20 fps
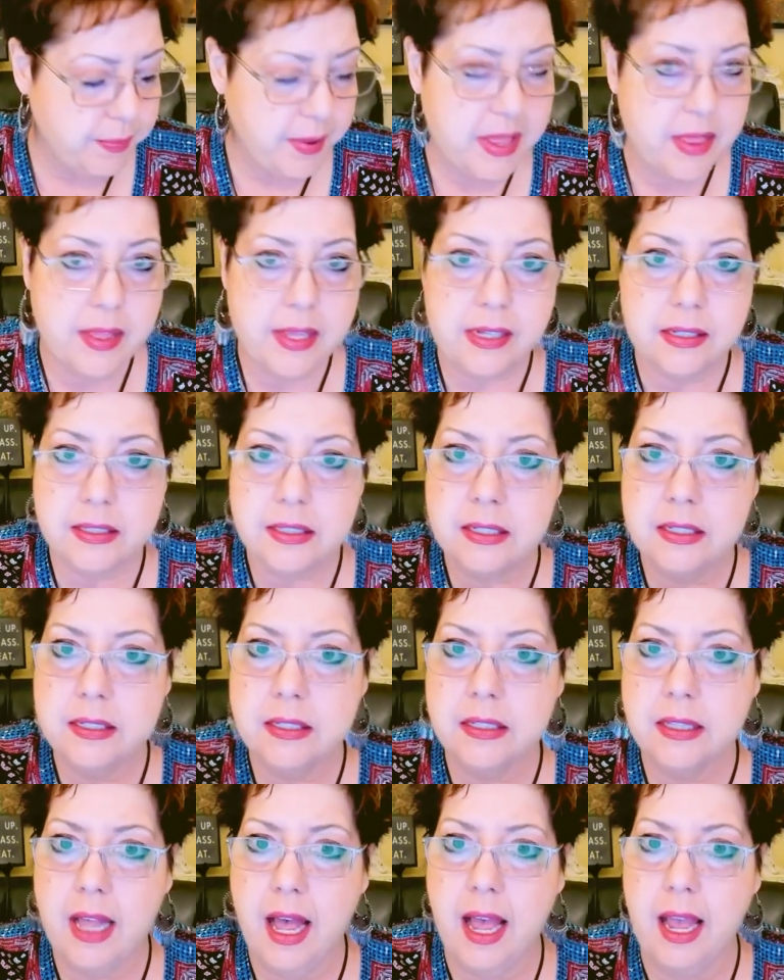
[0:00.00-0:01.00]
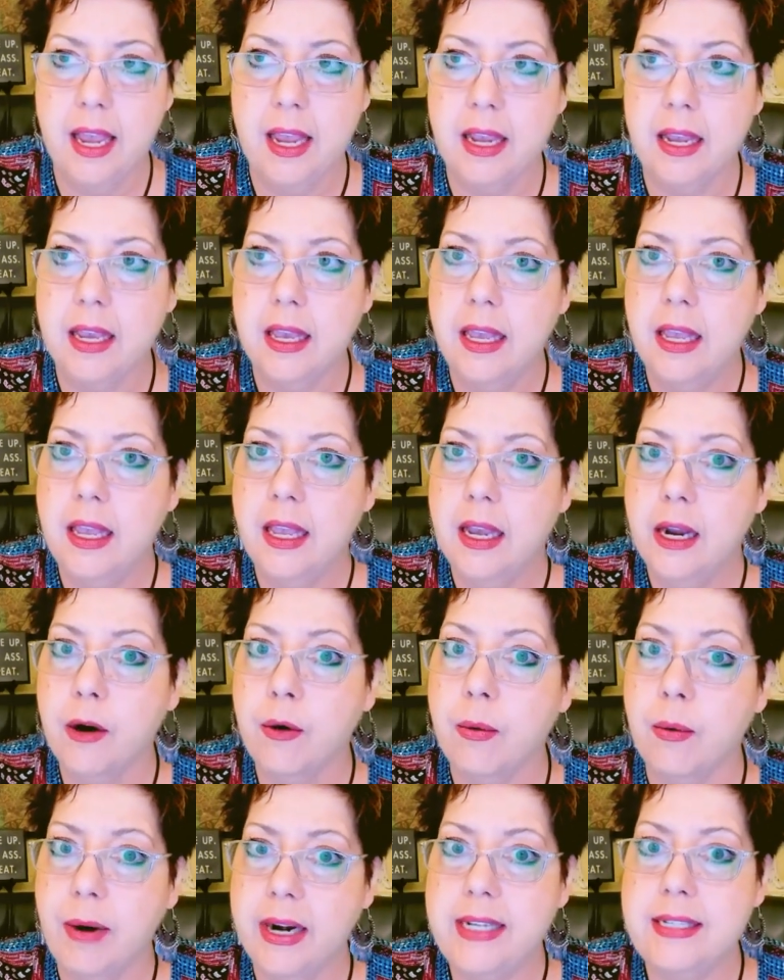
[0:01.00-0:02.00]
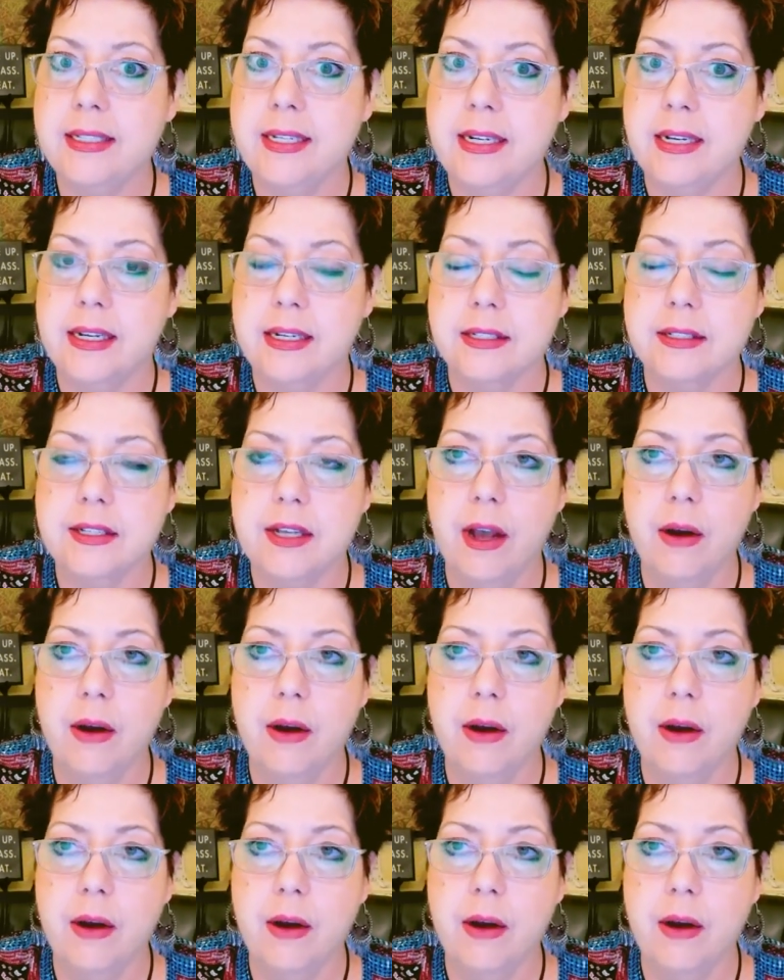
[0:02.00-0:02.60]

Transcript: But this is like craziness.